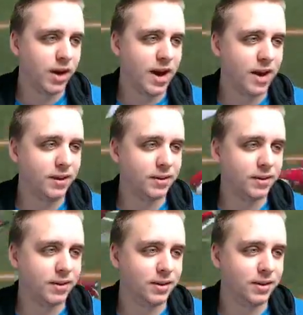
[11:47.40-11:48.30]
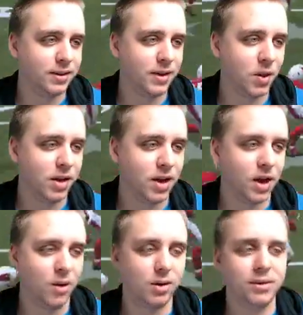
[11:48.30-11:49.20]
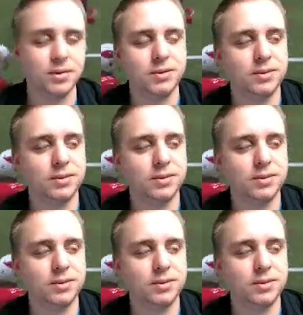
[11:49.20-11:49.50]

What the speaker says: Oh, I got it. There we go.